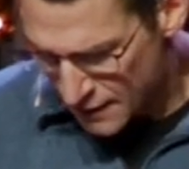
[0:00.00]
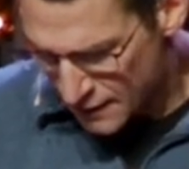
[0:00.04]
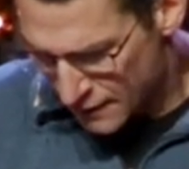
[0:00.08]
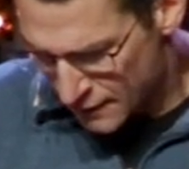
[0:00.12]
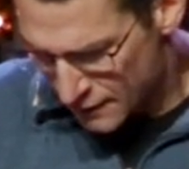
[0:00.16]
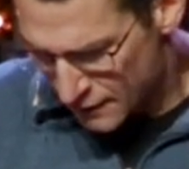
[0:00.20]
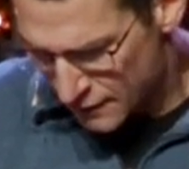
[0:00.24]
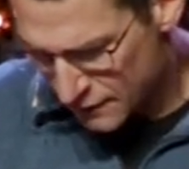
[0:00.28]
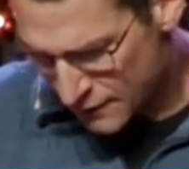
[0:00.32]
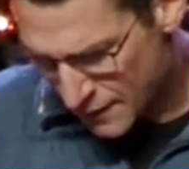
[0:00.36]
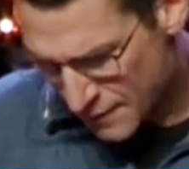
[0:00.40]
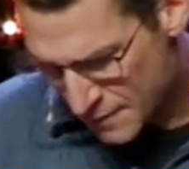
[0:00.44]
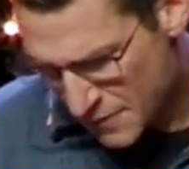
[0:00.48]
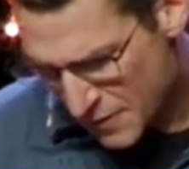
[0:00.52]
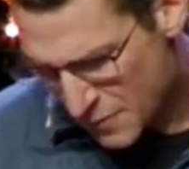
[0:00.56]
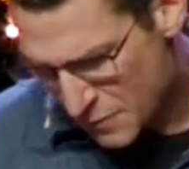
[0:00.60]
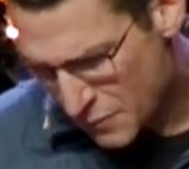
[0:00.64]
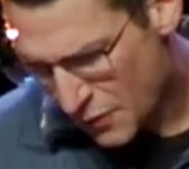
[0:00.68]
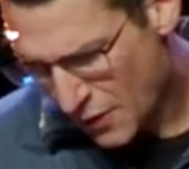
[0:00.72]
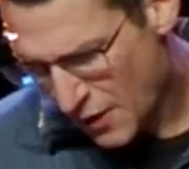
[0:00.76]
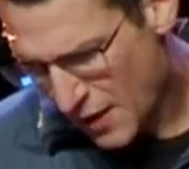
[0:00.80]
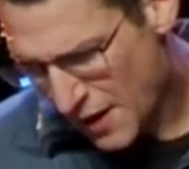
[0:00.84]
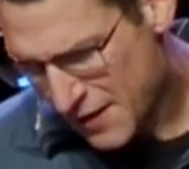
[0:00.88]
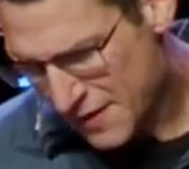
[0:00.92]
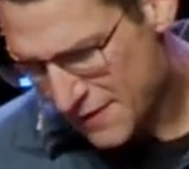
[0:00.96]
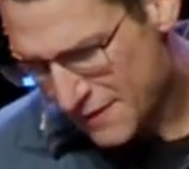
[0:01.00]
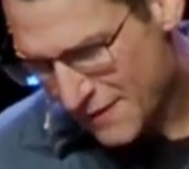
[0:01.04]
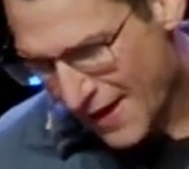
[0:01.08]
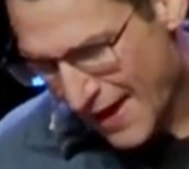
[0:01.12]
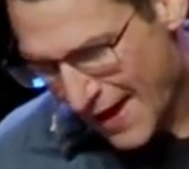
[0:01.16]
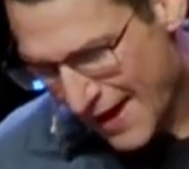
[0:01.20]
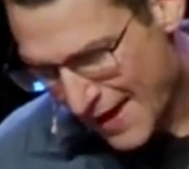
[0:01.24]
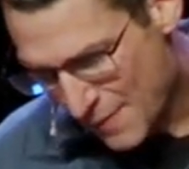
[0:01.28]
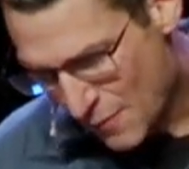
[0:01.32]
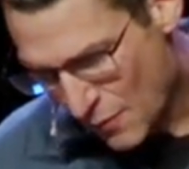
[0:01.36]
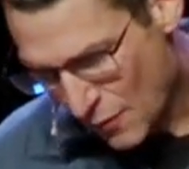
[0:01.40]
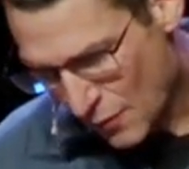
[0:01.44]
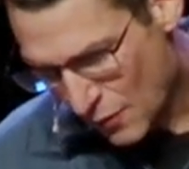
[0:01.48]
From the blood of
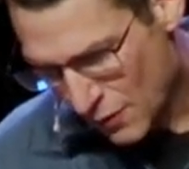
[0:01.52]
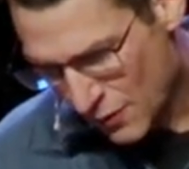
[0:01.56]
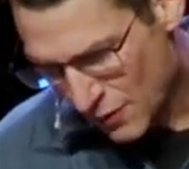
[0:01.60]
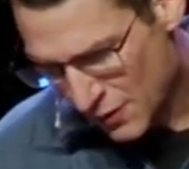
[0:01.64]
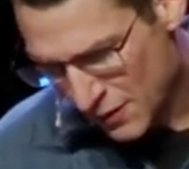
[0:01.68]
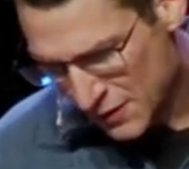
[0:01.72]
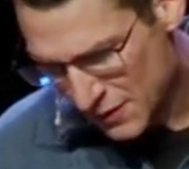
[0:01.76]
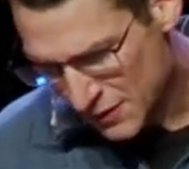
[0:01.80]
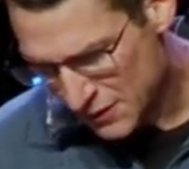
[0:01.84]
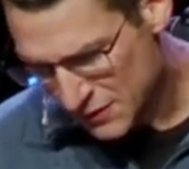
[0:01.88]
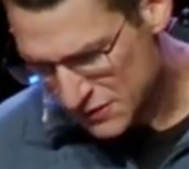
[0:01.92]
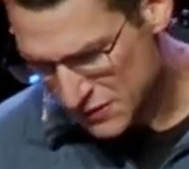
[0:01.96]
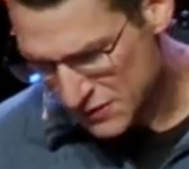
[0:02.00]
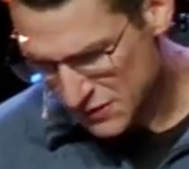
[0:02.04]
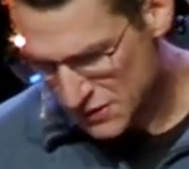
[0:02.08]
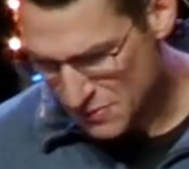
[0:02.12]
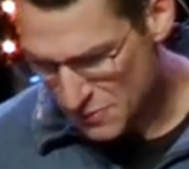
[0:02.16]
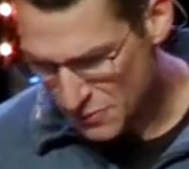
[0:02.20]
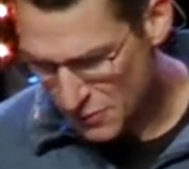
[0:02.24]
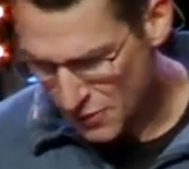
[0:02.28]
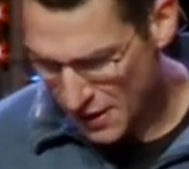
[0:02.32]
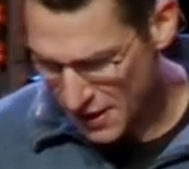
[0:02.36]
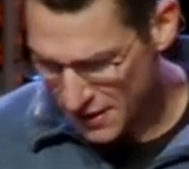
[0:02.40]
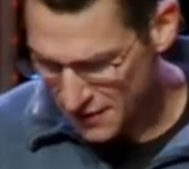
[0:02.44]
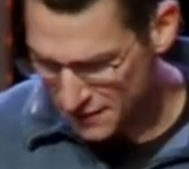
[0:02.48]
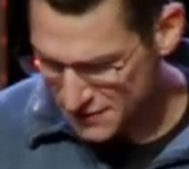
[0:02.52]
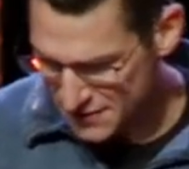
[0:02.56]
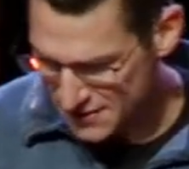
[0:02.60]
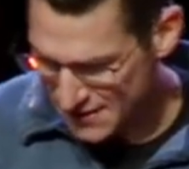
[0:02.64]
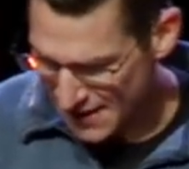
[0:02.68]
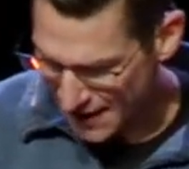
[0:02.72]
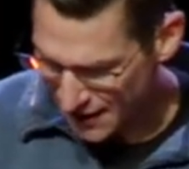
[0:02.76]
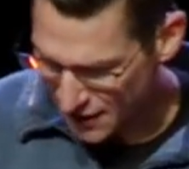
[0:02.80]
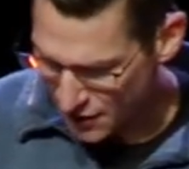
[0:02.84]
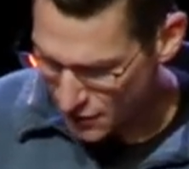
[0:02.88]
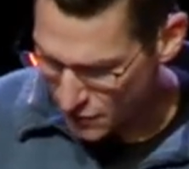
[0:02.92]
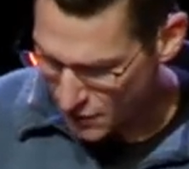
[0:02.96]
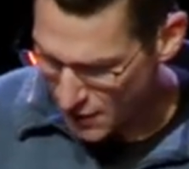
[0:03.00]
Abel to the blood of
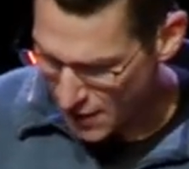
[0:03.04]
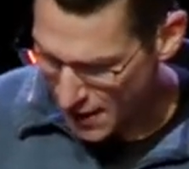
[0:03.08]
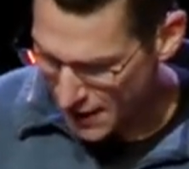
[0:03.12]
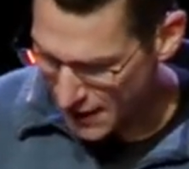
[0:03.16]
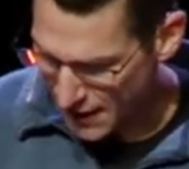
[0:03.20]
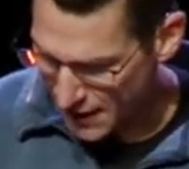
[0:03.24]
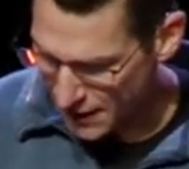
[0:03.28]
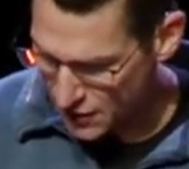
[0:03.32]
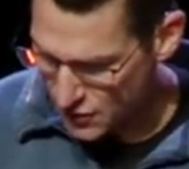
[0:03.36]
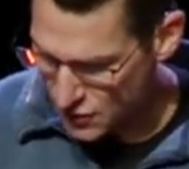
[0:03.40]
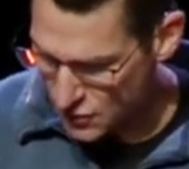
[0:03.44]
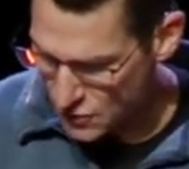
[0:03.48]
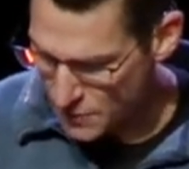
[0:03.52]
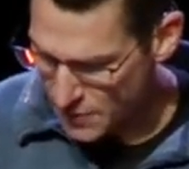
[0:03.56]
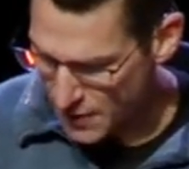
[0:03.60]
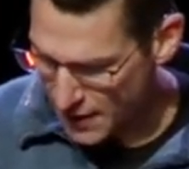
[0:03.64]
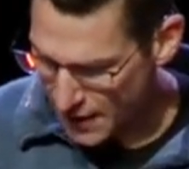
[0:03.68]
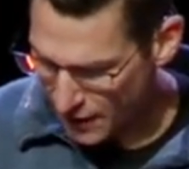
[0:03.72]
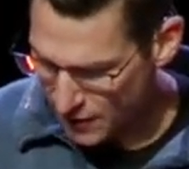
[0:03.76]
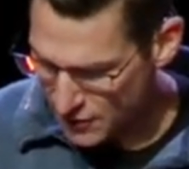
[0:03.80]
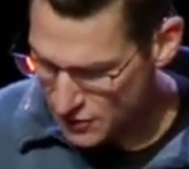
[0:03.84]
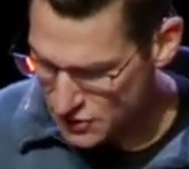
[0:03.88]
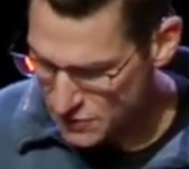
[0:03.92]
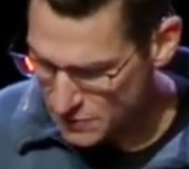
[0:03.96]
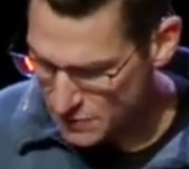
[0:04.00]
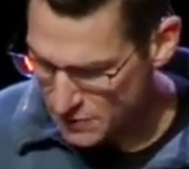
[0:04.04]
Zechariah, who perished